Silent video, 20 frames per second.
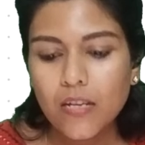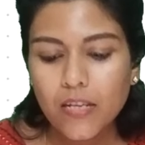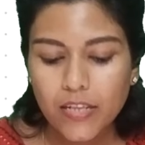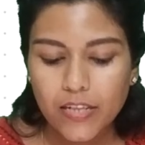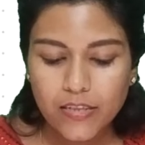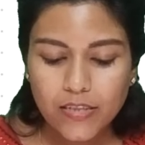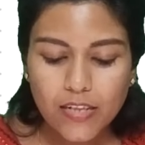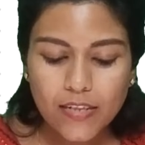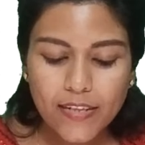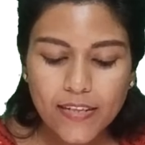
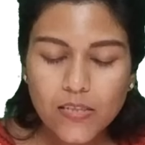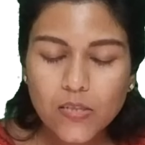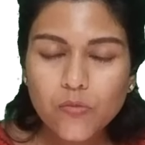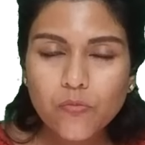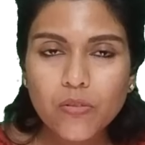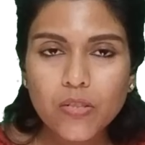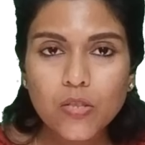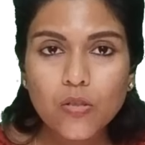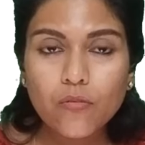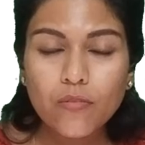In our next
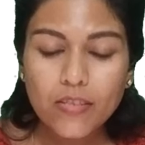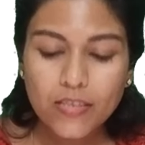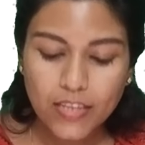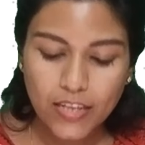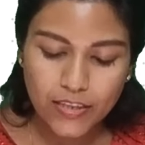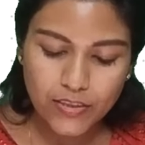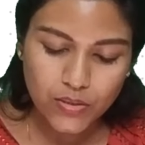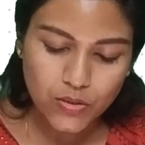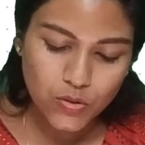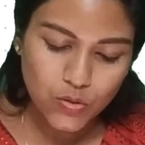video, we'll
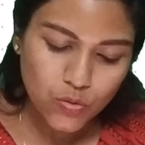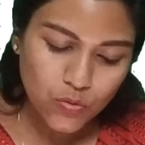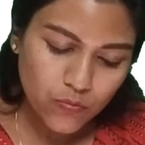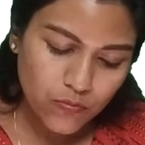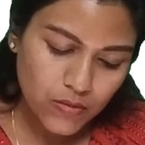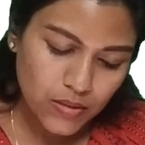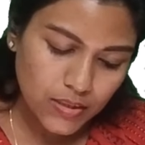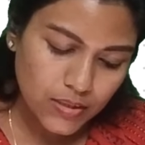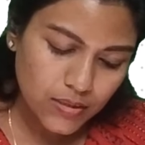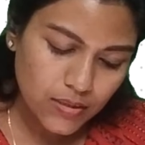continue
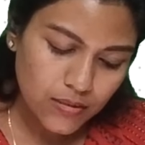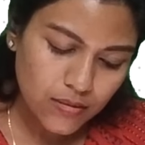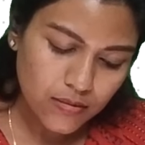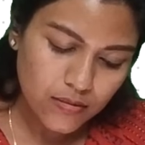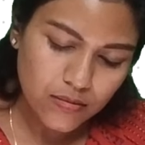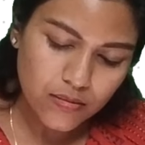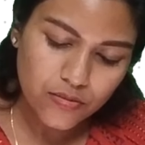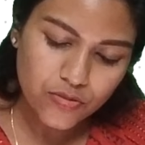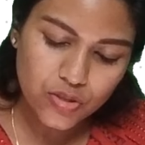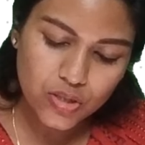with
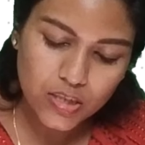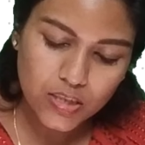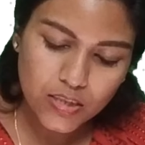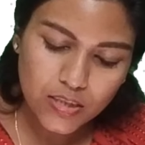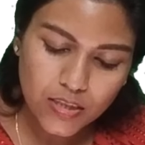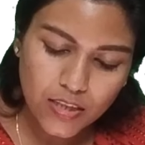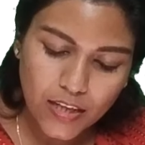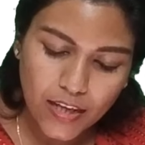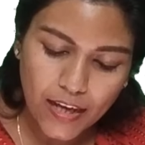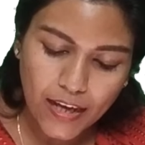the
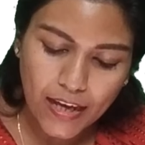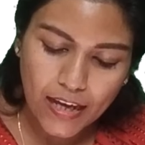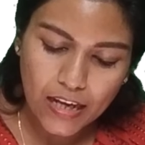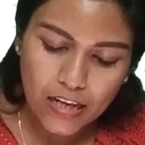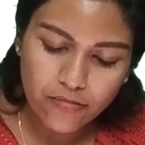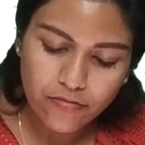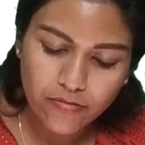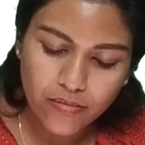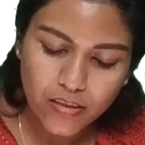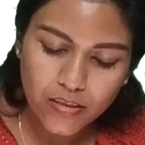G
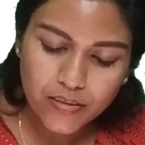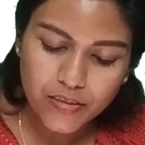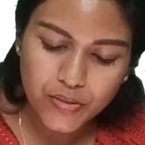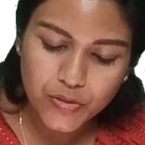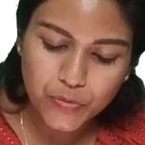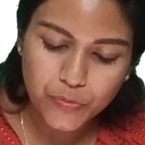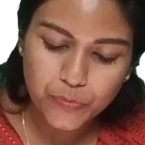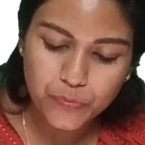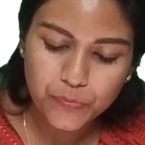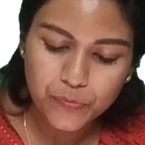alpha
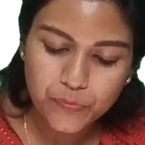Q.